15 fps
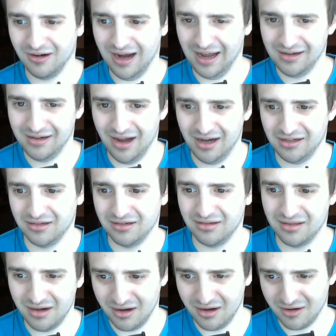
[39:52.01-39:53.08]
add dashes
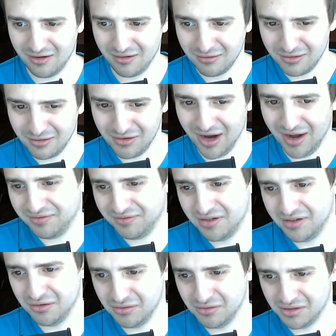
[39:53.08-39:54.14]
there. You have to
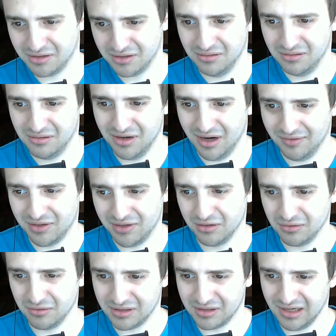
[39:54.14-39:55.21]

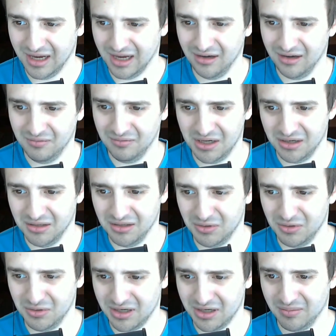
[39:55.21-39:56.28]
use set because
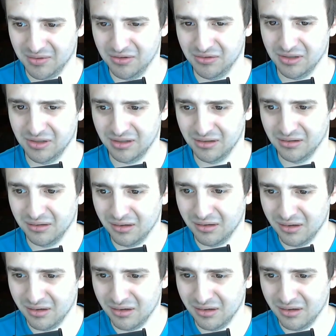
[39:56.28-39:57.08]
we stopped using